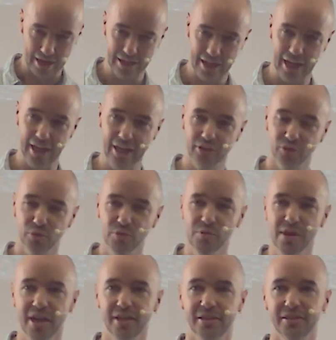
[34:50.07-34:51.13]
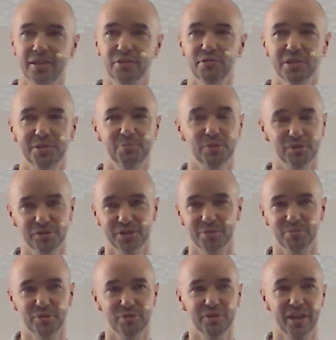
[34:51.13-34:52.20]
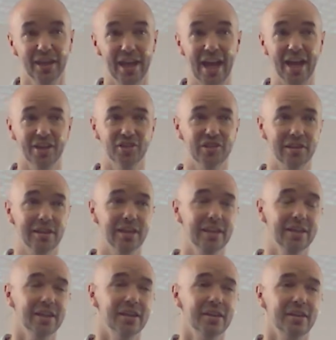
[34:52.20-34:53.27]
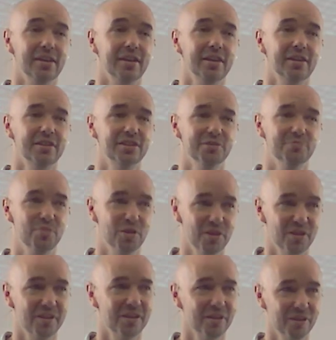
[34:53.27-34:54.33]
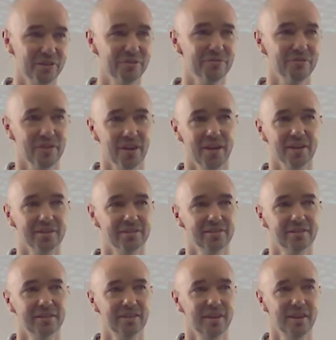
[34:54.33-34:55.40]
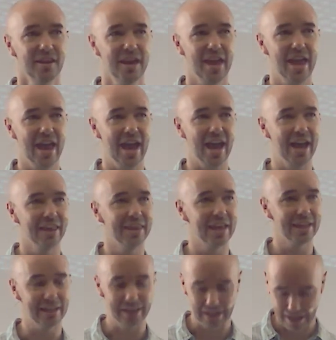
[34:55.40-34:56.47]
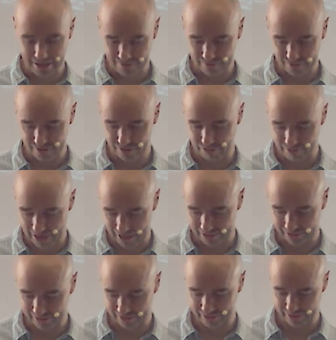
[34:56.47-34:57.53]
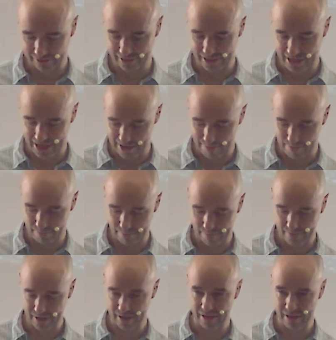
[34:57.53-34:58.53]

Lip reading: And yet it's always the responsible thing, actually, to put God first and then leave the rest to him.